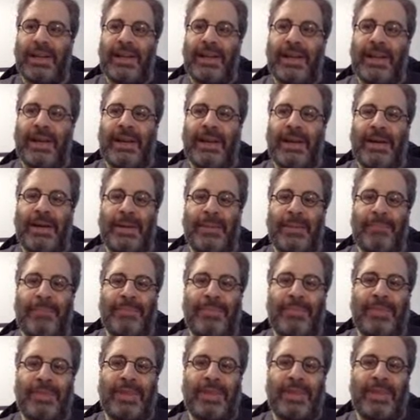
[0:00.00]

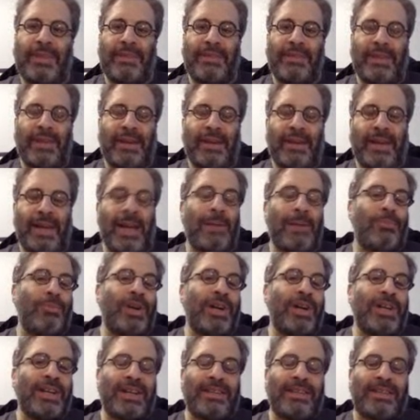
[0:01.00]

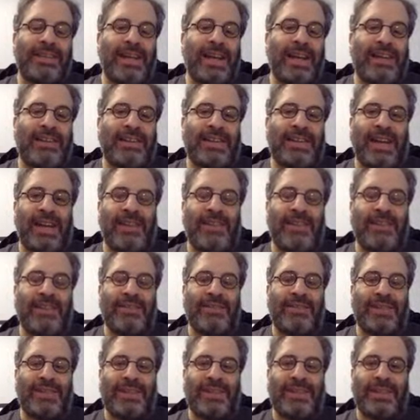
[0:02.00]
Amrit, at the end
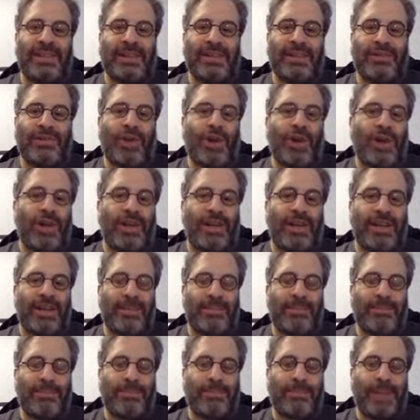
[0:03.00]
of the talk, I
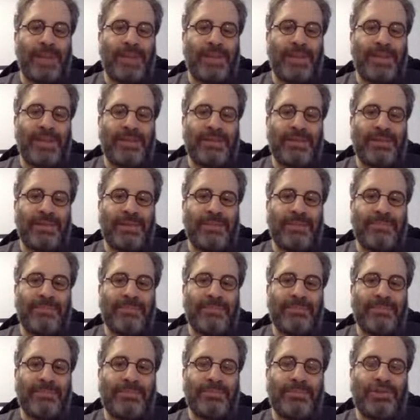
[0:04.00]
can
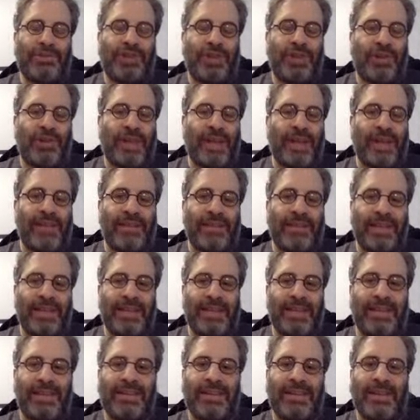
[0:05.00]
share that
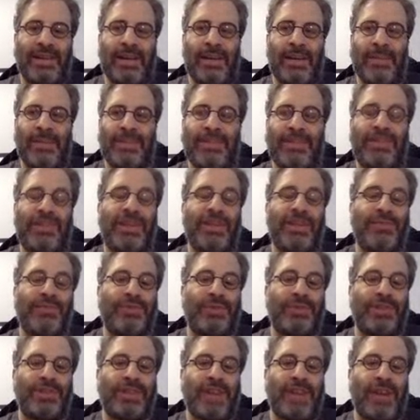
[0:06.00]
link. It's
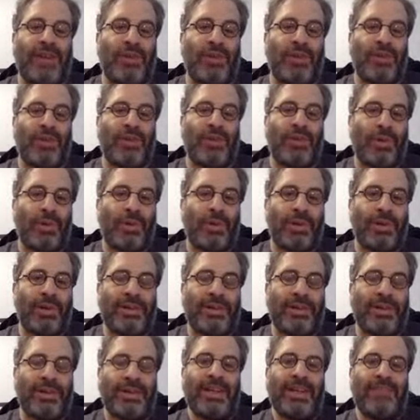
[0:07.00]

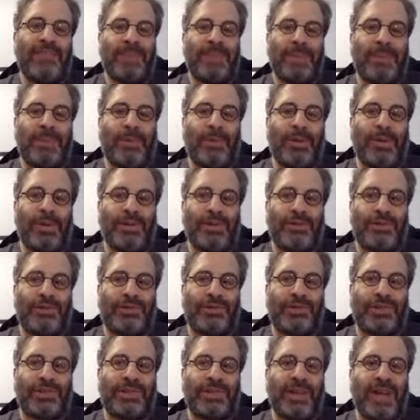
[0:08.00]
ivra.org if people are
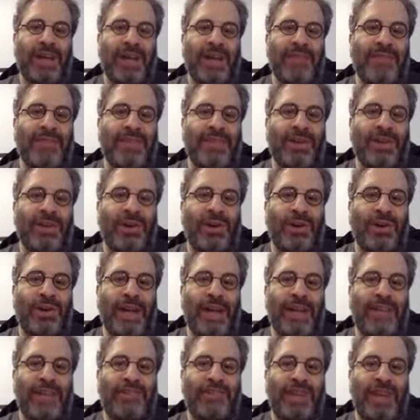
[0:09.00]
interested,
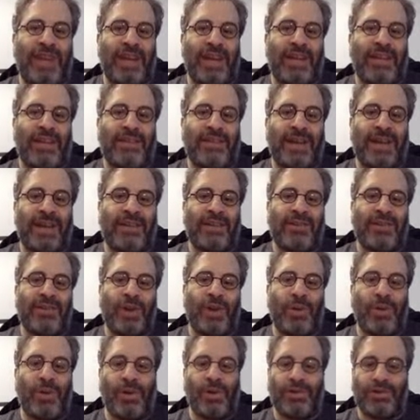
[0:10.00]

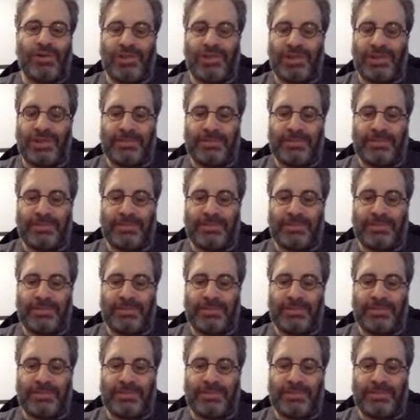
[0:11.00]
IVRHA.org.